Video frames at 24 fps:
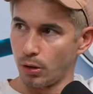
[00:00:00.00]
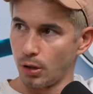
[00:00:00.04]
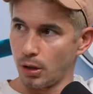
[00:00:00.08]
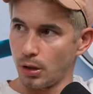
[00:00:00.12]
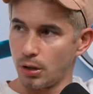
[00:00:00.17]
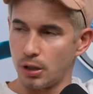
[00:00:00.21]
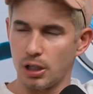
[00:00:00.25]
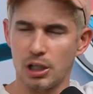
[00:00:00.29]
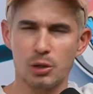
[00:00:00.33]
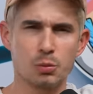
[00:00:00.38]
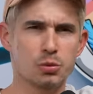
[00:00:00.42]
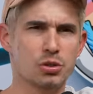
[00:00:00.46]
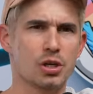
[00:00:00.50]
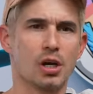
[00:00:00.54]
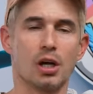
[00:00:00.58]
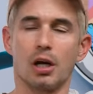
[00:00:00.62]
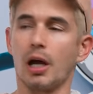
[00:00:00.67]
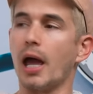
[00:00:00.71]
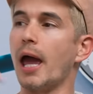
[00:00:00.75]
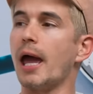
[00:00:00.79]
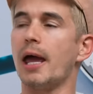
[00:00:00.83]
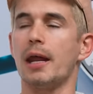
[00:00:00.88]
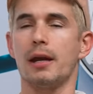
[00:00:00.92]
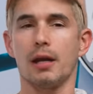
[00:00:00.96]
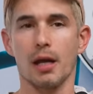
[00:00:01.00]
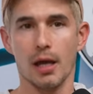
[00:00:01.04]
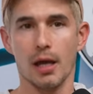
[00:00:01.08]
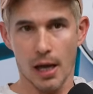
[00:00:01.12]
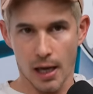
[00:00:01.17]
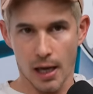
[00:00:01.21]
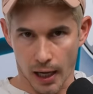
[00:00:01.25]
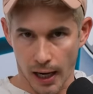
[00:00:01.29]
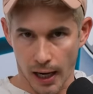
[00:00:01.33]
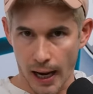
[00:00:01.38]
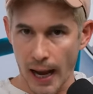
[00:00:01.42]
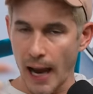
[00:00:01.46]
Yeah. It was, and
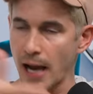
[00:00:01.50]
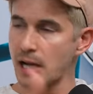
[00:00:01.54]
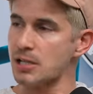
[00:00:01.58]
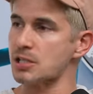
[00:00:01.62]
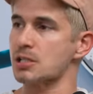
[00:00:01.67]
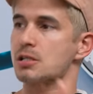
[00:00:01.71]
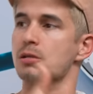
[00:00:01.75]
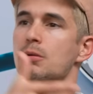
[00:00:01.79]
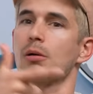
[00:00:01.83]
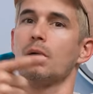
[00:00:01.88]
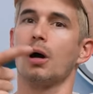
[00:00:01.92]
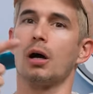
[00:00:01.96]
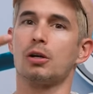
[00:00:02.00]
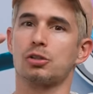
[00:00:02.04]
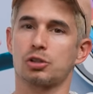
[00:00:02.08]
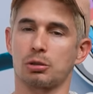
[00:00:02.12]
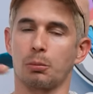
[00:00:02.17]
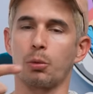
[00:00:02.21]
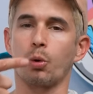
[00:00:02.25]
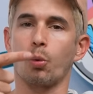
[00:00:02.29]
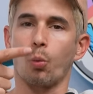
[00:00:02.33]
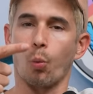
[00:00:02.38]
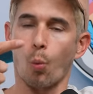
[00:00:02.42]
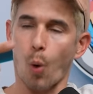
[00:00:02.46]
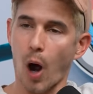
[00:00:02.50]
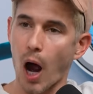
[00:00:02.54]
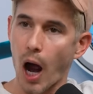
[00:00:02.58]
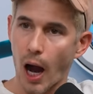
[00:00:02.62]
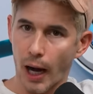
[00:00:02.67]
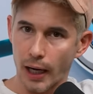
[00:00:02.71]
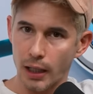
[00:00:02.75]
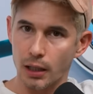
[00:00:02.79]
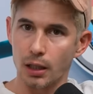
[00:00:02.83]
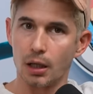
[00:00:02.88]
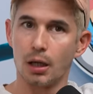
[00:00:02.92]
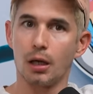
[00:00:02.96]
and I asked uh, someone
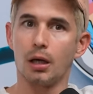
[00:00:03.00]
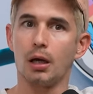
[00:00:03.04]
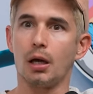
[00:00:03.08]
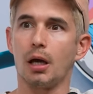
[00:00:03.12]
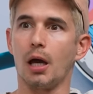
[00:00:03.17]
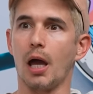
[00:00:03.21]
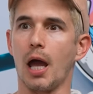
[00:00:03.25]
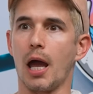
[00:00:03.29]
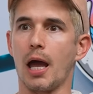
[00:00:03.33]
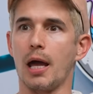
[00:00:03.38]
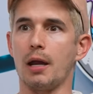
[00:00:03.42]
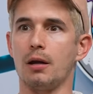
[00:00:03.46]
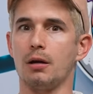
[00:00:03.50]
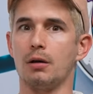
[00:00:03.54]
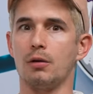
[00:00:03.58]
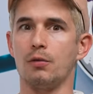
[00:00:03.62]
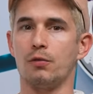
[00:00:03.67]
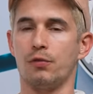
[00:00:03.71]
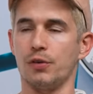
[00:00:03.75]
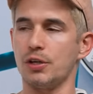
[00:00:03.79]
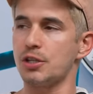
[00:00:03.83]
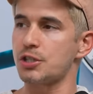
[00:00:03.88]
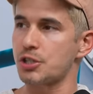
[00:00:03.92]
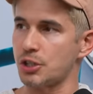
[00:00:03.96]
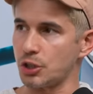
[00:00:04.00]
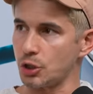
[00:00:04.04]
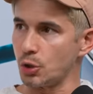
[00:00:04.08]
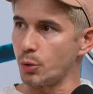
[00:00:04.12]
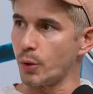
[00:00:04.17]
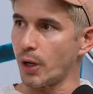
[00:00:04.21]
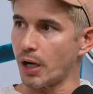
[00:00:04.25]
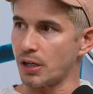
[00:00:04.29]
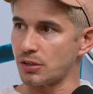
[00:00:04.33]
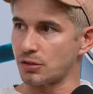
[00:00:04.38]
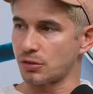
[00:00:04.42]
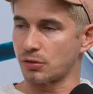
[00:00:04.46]
why, and VCU
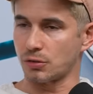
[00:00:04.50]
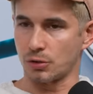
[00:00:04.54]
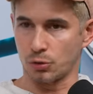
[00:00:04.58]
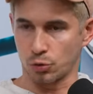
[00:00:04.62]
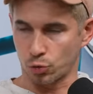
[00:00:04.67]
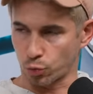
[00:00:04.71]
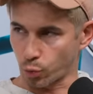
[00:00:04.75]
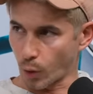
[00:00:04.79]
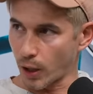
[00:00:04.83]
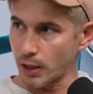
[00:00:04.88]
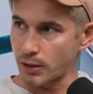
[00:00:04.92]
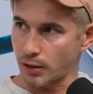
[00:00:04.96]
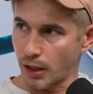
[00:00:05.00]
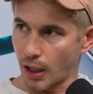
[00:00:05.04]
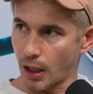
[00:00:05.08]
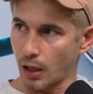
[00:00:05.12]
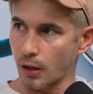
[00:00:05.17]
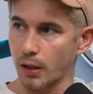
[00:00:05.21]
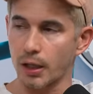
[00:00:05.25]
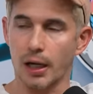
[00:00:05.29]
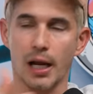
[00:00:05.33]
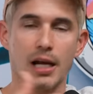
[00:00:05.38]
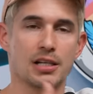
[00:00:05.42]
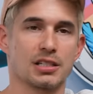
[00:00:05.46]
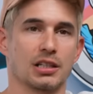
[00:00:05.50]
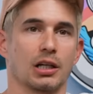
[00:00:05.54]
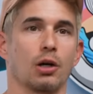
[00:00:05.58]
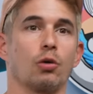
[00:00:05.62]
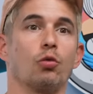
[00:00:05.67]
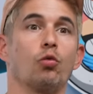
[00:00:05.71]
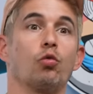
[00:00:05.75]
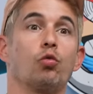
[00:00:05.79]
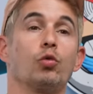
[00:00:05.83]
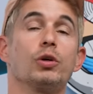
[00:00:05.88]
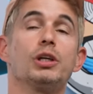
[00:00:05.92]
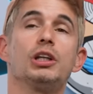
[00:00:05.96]
has is right there and has like a
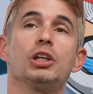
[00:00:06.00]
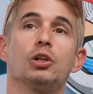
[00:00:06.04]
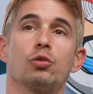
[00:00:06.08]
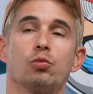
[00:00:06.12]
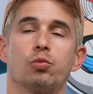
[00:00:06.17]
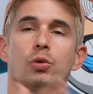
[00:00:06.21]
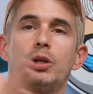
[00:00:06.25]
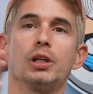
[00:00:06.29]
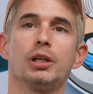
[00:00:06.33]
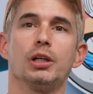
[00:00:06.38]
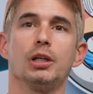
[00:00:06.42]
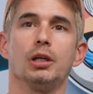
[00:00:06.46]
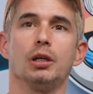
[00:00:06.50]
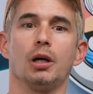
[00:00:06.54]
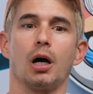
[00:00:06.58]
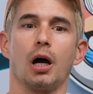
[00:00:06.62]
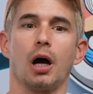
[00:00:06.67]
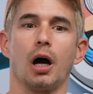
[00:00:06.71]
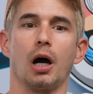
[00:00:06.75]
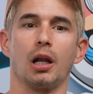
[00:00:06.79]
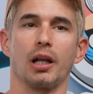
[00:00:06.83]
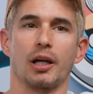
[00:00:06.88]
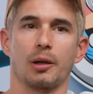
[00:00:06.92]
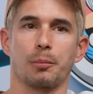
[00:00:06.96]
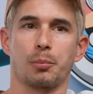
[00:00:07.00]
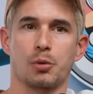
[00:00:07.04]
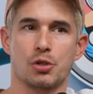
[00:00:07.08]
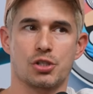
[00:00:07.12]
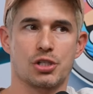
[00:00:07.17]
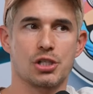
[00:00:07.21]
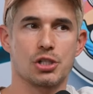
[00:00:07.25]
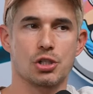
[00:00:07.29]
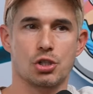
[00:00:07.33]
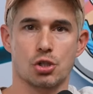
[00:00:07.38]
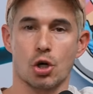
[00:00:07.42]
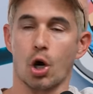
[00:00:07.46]
really really uh like
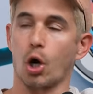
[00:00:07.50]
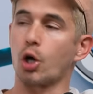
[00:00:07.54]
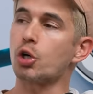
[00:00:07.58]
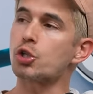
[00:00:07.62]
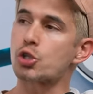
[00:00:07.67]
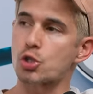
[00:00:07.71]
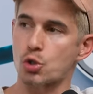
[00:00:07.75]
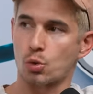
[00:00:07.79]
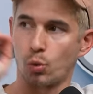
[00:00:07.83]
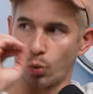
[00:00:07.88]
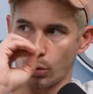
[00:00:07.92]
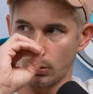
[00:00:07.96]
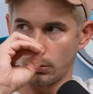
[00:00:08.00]
prestigious art school.